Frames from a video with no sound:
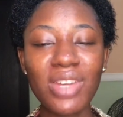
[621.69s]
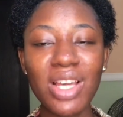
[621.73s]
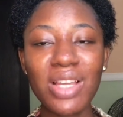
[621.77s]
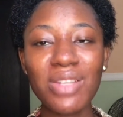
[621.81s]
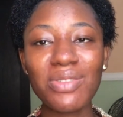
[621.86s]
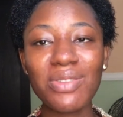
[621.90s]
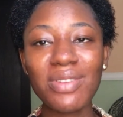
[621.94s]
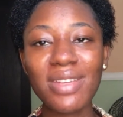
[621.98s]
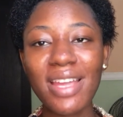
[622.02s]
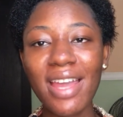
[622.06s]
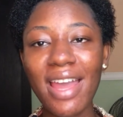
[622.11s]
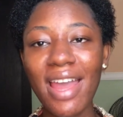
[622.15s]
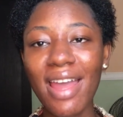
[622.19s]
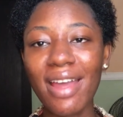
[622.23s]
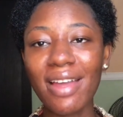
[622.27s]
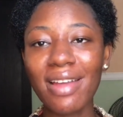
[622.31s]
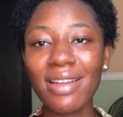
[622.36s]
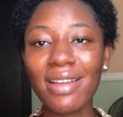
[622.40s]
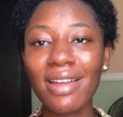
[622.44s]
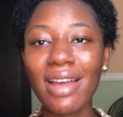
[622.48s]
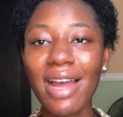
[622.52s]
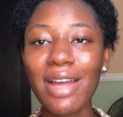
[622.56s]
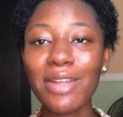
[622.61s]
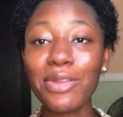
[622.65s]
So yeah,
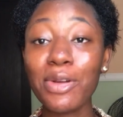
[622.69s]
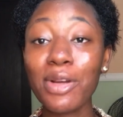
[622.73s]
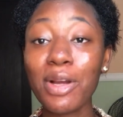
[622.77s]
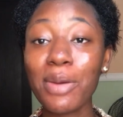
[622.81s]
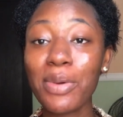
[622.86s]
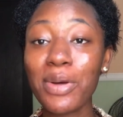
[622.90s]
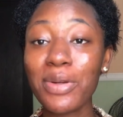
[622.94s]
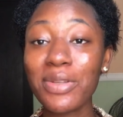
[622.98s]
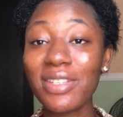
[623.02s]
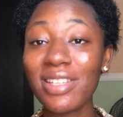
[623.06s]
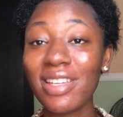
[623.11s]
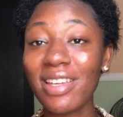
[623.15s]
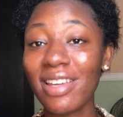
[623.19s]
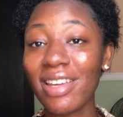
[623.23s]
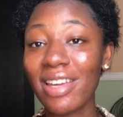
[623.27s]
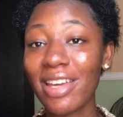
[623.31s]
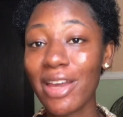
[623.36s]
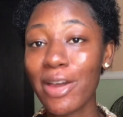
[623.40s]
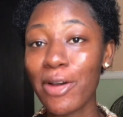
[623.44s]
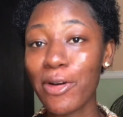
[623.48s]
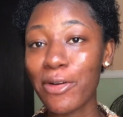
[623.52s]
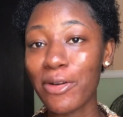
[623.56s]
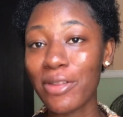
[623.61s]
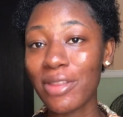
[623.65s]
I talk about
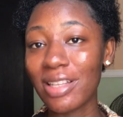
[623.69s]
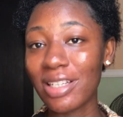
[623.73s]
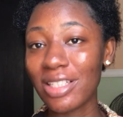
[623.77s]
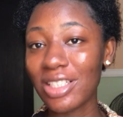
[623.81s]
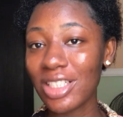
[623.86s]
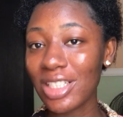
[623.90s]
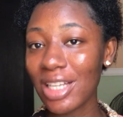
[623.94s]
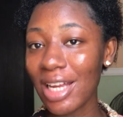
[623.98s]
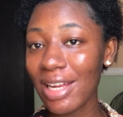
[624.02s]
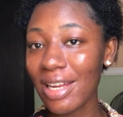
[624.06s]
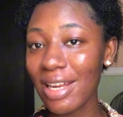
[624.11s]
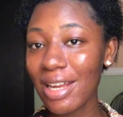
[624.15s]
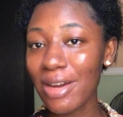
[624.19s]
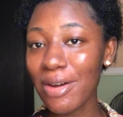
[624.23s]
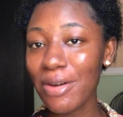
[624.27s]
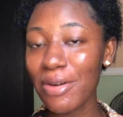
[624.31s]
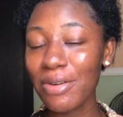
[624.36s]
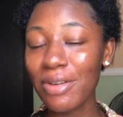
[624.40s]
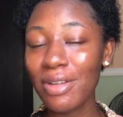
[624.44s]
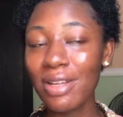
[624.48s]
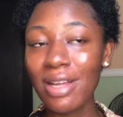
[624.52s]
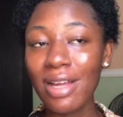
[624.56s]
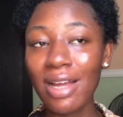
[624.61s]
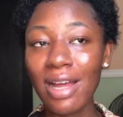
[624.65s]
skincare on the
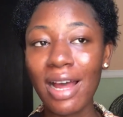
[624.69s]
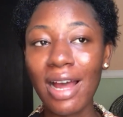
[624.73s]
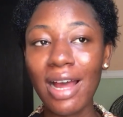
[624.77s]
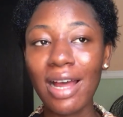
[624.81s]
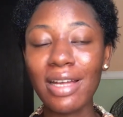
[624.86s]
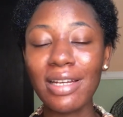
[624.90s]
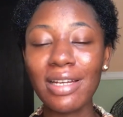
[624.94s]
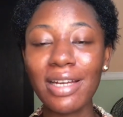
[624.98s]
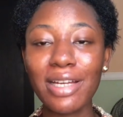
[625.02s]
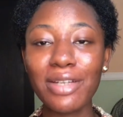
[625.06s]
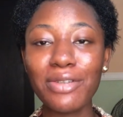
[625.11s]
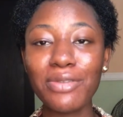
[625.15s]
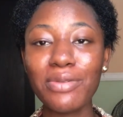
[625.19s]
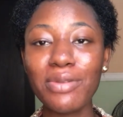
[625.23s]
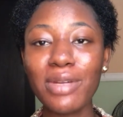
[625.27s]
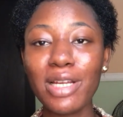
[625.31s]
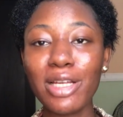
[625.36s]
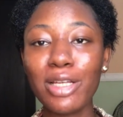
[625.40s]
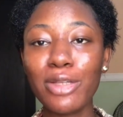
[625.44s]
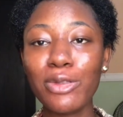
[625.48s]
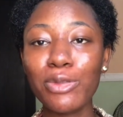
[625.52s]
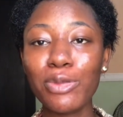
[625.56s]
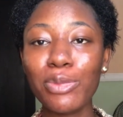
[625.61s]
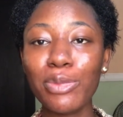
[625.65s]
channel, and I do a
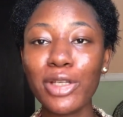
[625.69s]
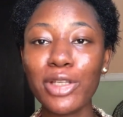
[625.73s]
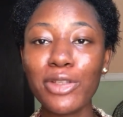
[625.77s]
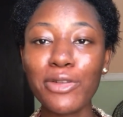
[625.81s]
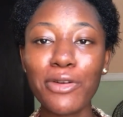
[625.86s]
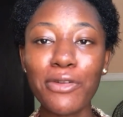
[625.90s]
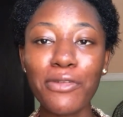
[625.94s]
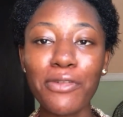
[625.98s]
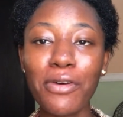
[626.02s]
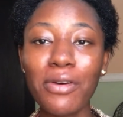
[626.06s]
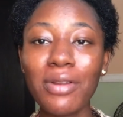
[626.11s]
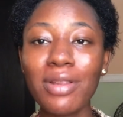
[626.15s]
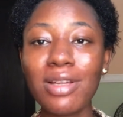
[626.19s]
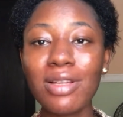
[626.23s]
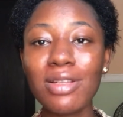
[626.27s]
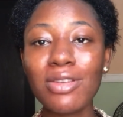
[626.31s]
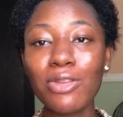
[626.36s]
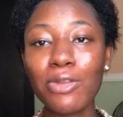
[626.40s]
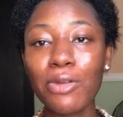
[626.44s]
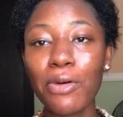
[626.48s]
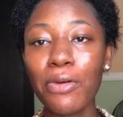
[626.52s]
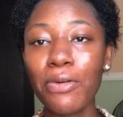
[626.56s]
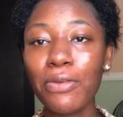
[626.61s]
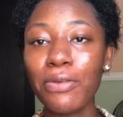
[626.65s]
little bit of other
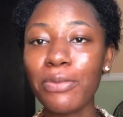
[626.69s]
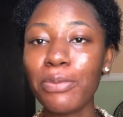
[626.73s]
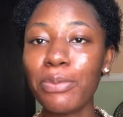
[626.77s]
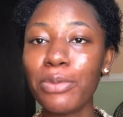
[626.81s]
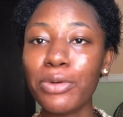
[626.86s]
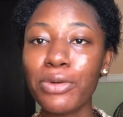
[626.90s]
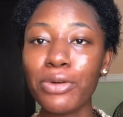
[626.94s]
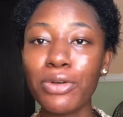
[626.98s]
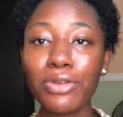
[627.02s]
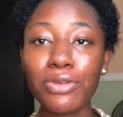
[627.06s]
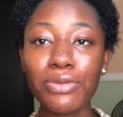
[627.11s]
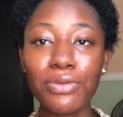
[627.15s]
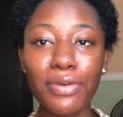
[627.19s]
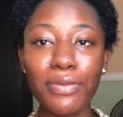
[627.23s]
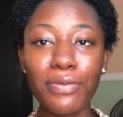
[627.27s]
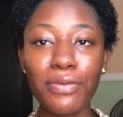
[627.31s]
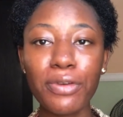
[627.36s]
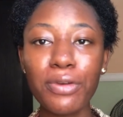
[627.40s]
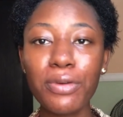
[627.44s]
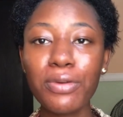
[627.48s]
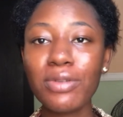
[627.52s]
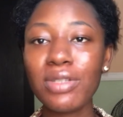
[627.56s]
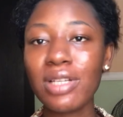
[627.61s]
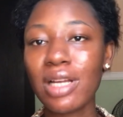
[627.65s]
stuff, product
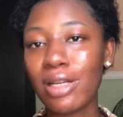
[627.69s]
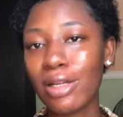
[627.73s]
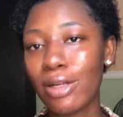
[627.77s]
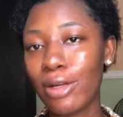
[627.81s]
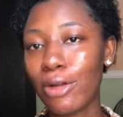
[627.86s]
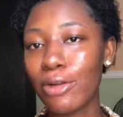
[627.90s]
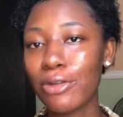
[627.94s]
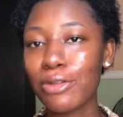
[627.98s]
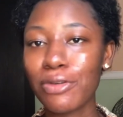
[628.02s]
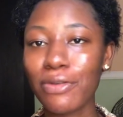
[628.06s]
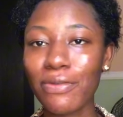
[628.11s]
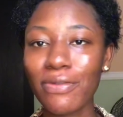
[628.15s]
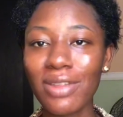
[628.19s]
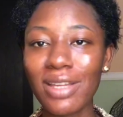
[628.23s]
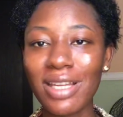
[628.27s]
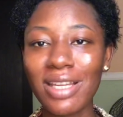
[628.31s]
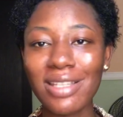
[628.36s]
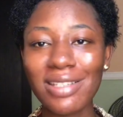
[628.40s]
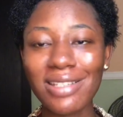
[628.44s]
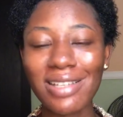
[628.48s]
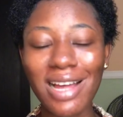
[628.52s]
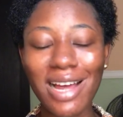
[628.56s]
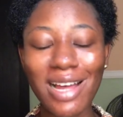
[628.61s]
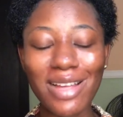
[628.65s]
reviews and a lot of
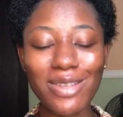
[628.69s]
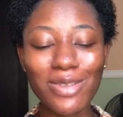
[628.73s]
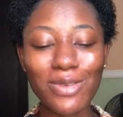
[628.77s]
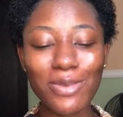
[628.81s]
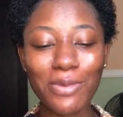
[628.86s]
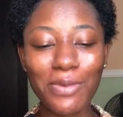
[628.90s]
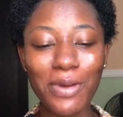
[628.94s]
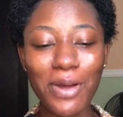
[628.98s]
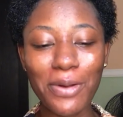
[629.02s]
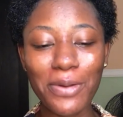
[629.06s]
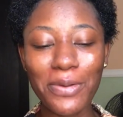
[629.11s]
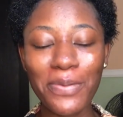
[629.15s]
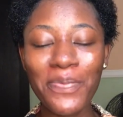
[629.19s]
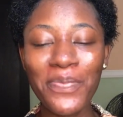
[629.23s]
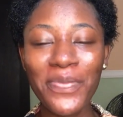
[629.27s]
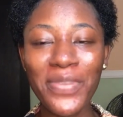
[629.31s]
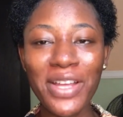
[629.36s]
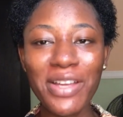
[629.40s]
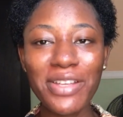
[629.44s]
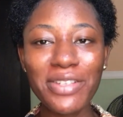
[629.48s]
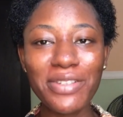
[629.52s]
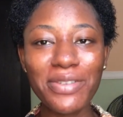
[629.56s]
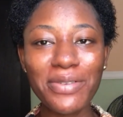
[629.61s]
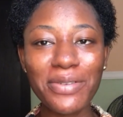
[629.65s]
things as well.
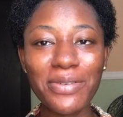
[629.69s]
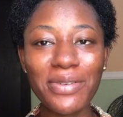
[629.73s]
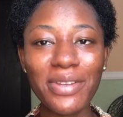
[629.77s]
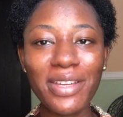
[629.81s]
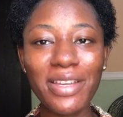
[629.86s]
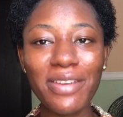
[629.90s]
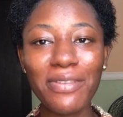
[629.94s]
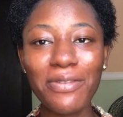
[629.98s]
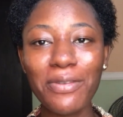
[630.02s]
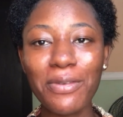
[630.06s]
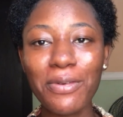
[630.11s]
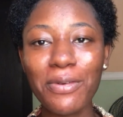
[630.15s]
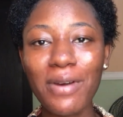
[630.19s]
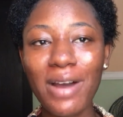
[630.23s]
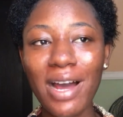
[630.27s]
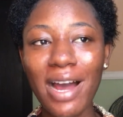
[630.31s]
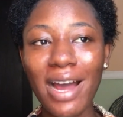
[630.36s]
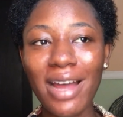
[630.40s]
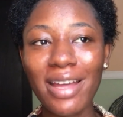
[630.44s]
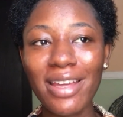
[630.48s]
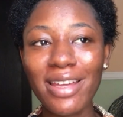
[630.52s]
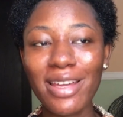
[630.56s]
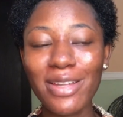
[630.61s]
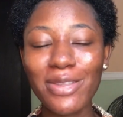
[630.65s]
So if you
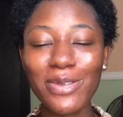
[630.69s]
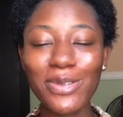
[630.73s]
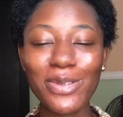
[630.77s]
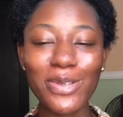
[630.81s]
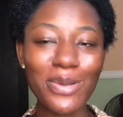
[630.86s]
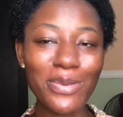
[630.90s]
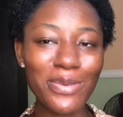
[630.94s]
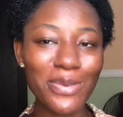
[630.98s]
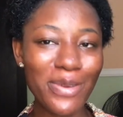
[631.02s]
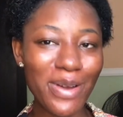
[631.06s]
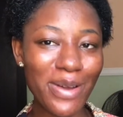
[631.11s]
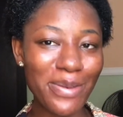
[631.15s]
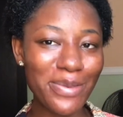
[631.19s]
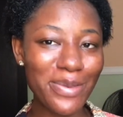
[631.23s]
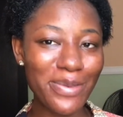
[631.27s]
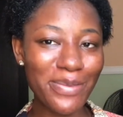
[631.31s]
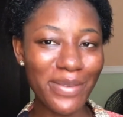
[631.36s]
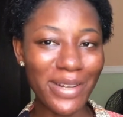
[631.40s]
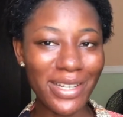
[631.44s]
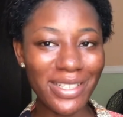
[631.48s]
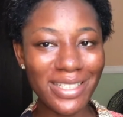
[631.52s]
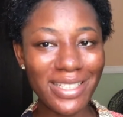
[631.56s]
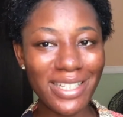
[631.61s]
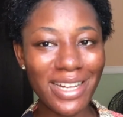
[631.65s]
are yet to subscribe to
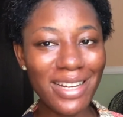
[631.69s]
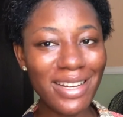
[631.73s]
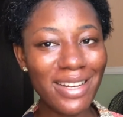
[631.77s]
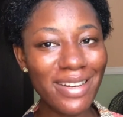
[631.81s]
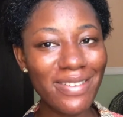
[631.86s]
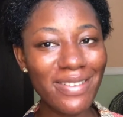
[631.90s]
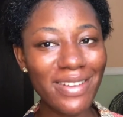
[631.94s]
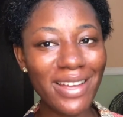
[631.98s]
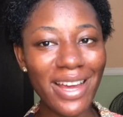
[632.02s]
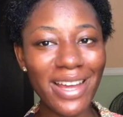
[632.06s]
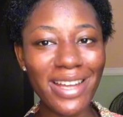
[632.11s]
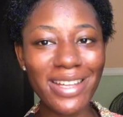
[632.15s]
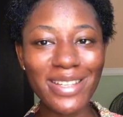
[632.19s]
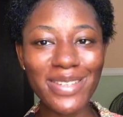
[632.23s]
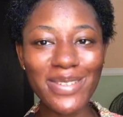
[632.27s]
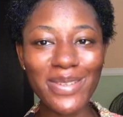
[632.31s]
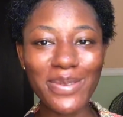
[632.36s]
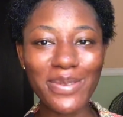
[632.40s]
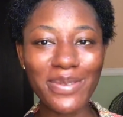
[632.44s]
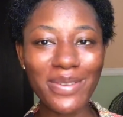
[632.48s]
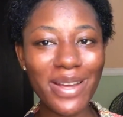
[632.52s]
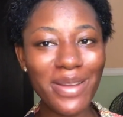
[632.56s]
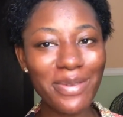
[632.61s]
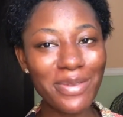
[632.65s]
my channel, kindly
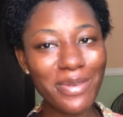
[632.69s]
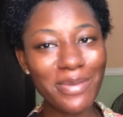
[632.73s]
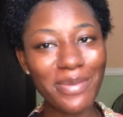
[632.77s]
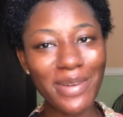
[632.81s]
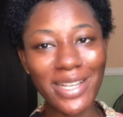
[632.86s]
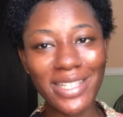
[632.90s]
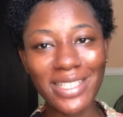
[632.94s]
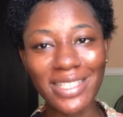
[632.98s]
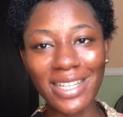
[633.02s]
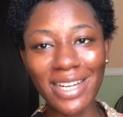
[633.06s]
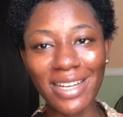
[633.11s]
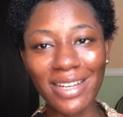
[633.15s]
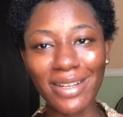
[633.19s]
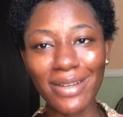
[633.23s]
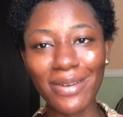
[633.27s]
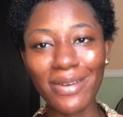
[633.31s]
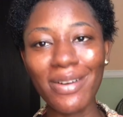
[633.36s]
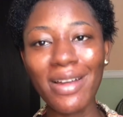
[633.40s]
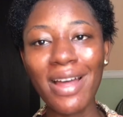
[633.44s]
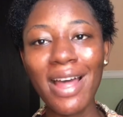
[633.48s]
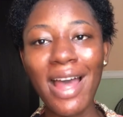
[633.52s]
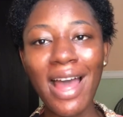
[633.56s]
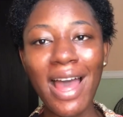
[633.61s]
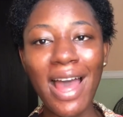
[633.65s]
subscribe to my
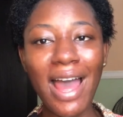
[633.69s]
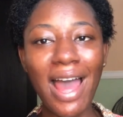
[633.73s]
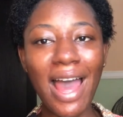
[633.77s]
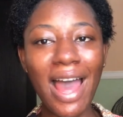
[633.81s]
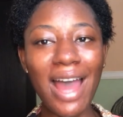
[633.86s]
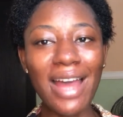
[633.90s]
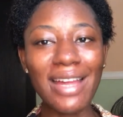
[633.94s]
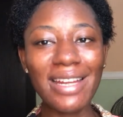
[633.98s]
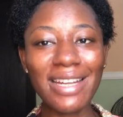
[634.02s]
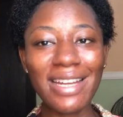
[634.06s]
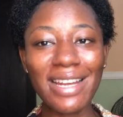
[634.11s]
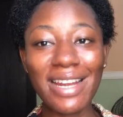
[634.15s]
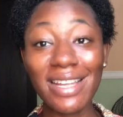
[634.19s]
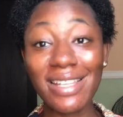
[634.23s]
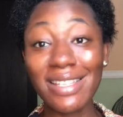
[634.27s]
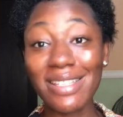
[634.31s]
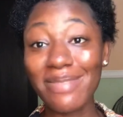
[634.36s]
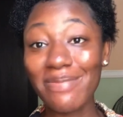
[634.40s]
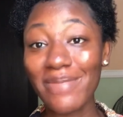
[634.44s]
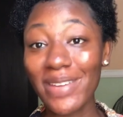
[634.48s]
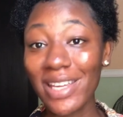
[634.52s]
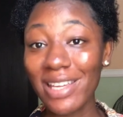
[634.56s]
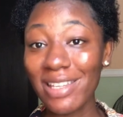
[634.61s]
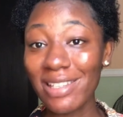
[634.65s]
channel and
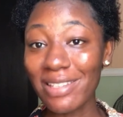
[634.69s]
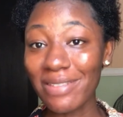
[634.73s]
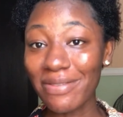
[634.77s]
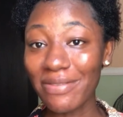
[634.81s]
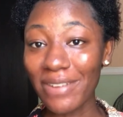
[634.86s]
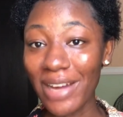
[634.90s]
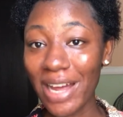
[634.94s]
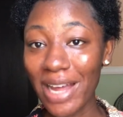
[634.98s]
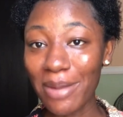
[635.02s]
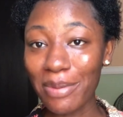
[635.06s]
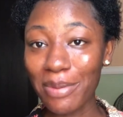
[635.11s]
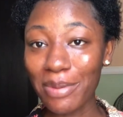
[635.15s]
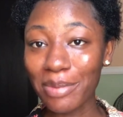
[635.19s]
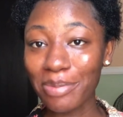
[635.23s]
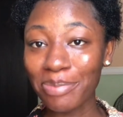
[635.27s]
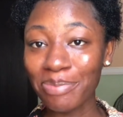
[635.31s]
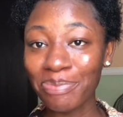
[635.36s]
let's make it a vibe.